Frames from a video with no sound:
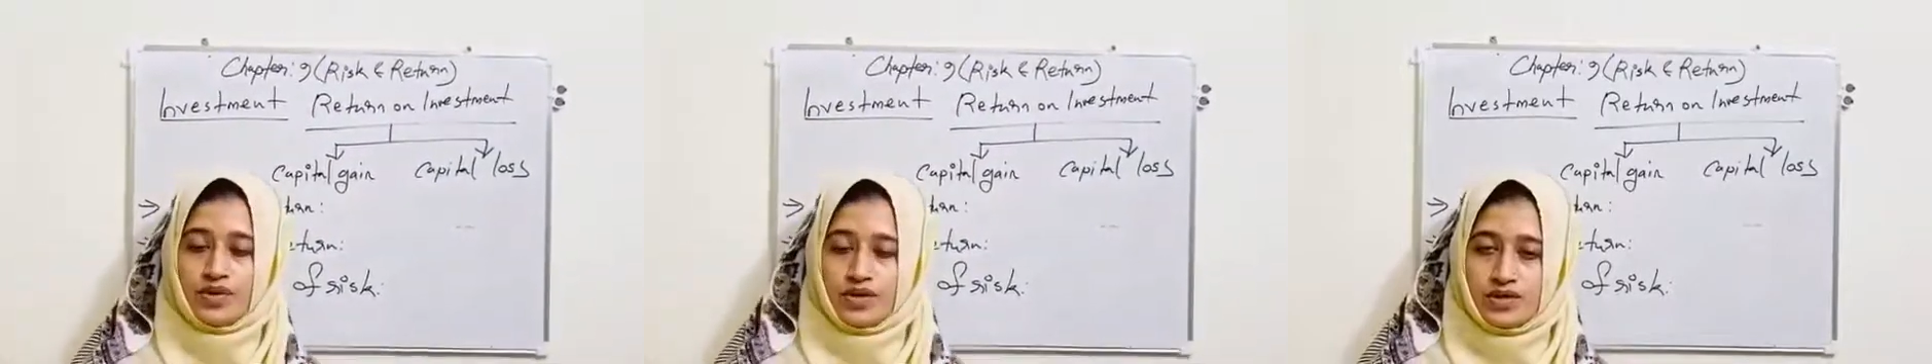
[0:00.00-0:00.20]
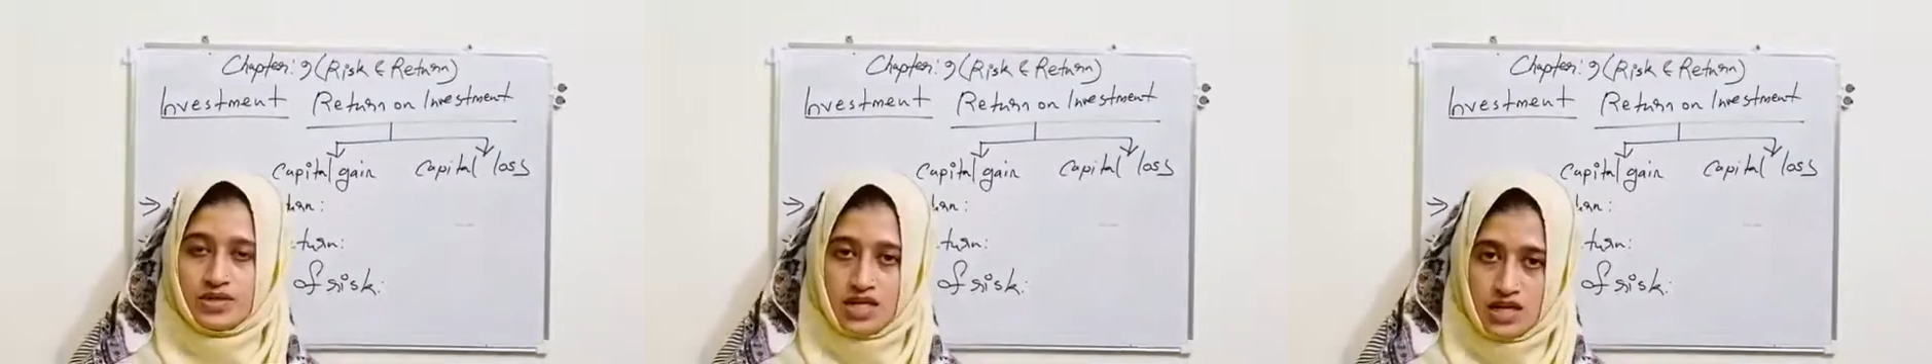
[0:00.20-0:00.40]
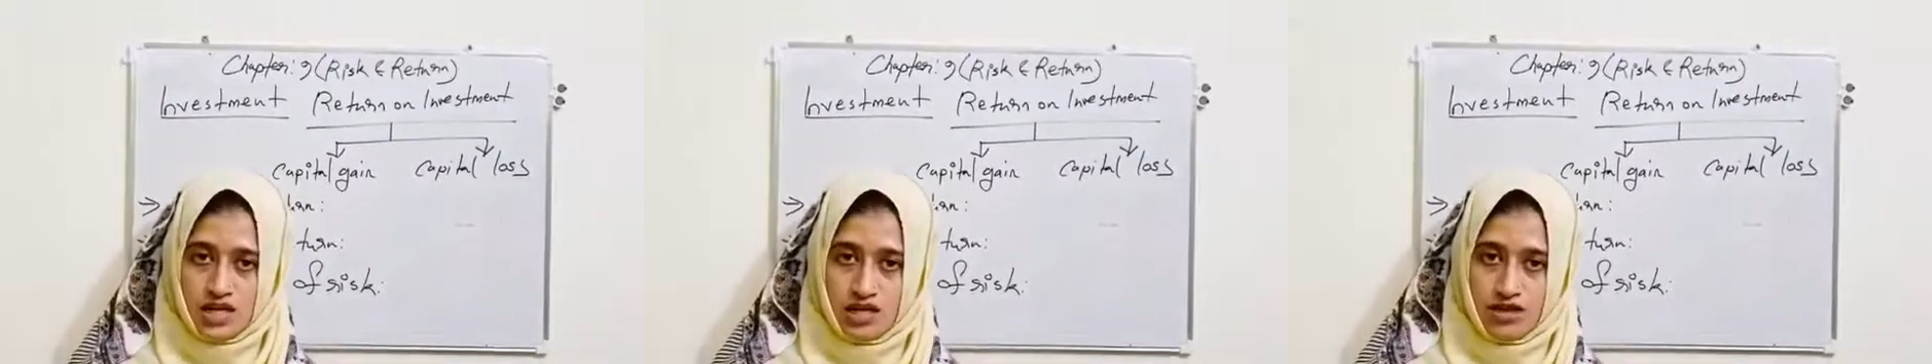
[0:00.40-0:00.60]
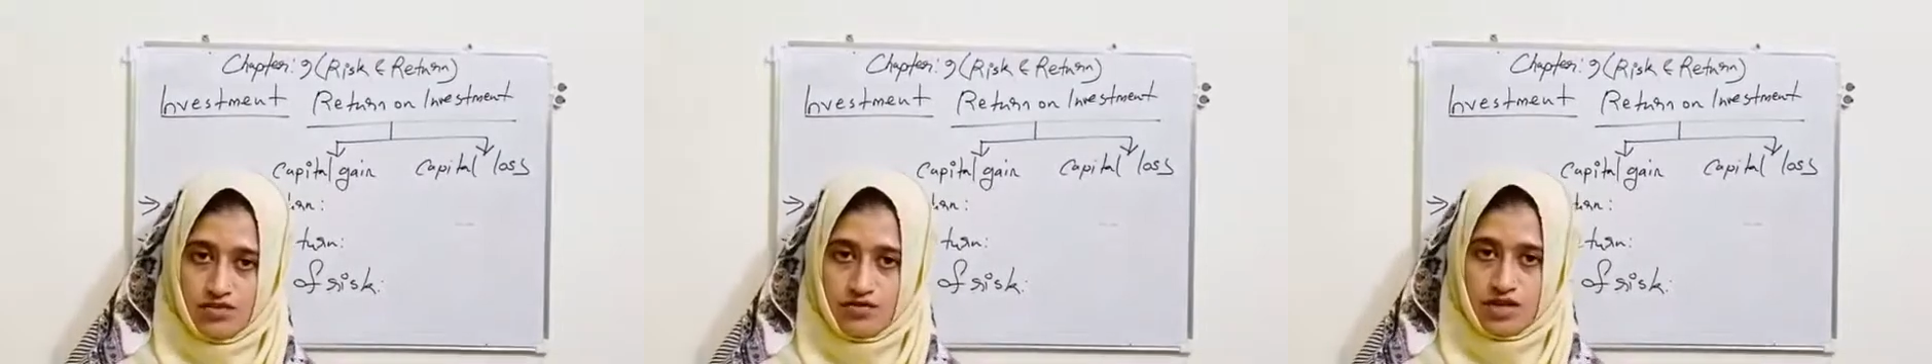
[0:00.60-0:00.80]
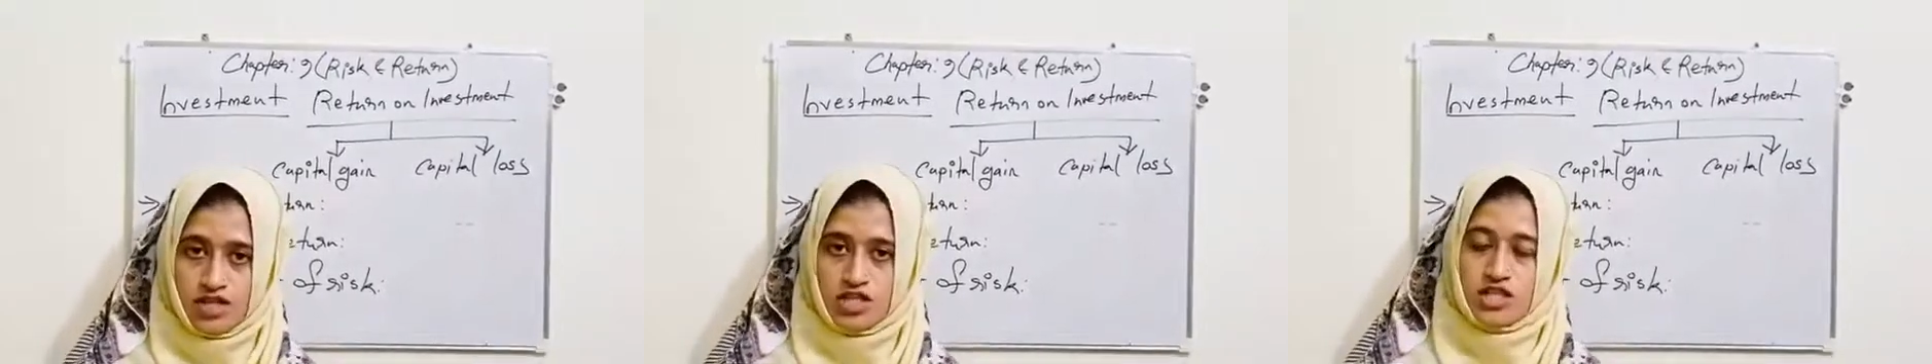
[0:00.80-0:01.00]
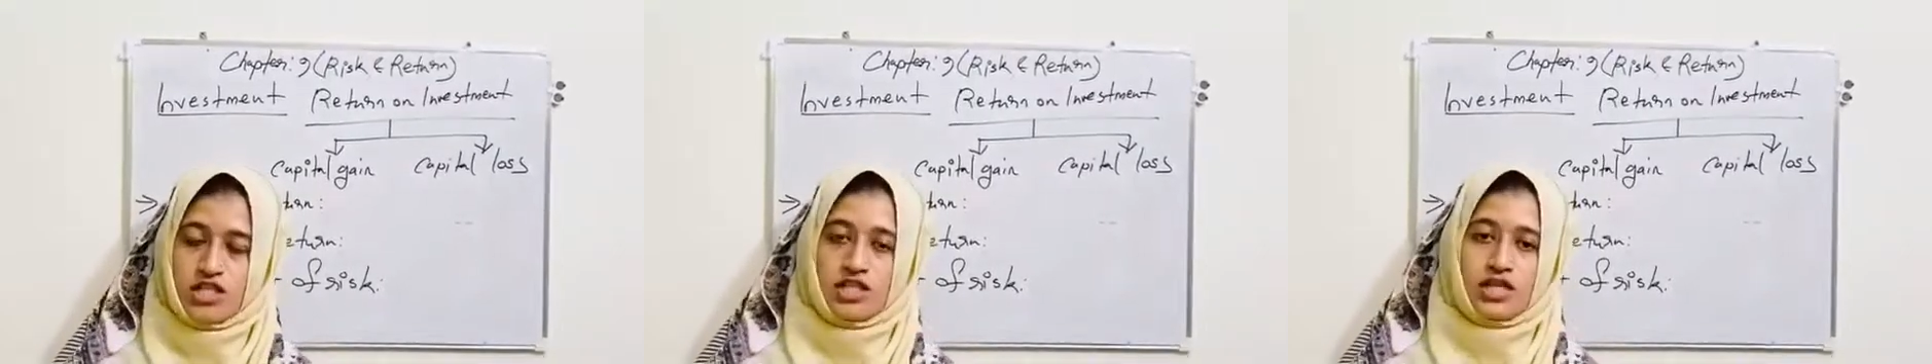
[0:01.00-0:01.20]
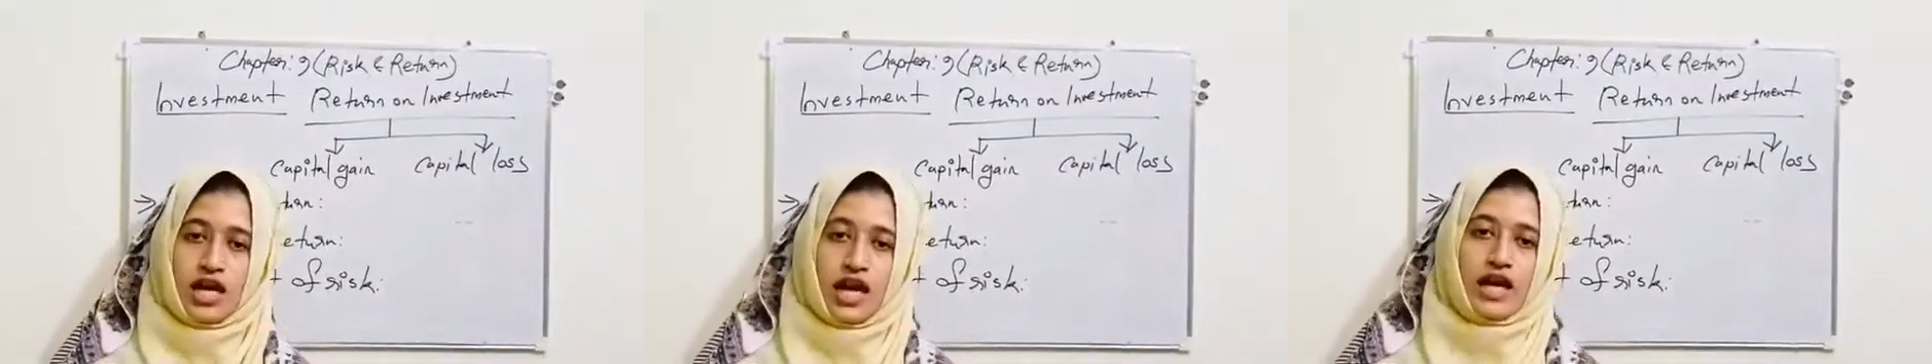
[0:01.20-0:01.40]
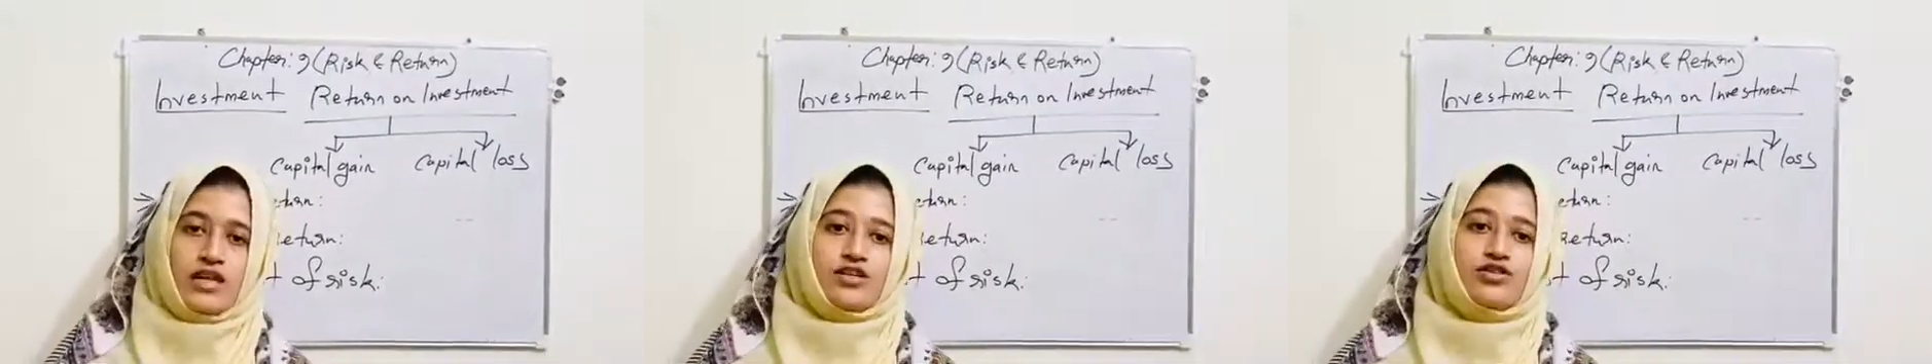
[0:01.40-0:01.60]
standard deviation
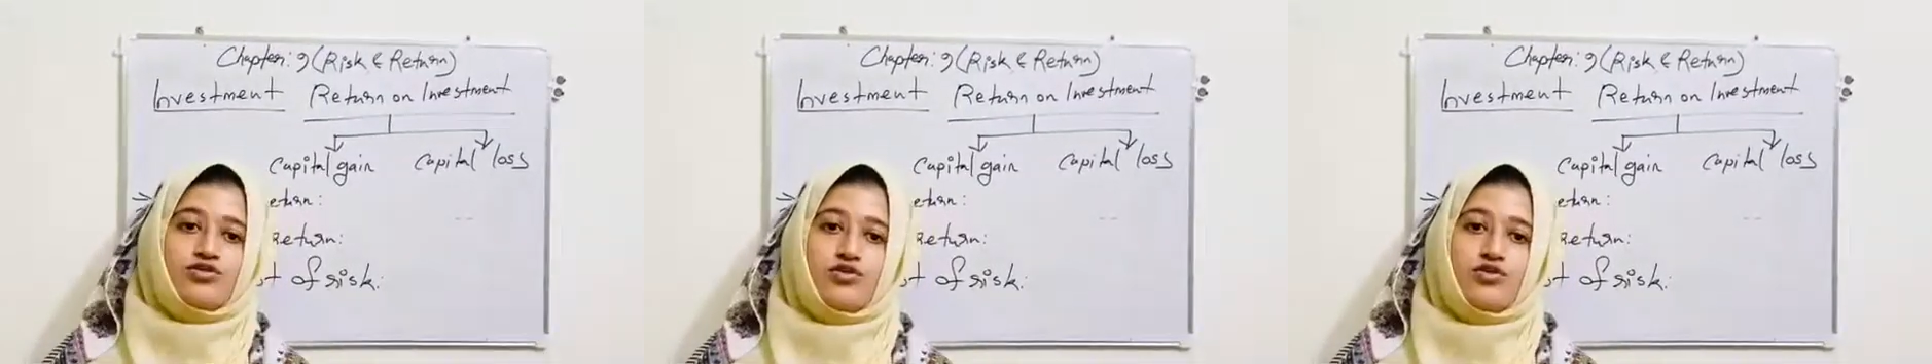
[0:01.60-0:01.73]
and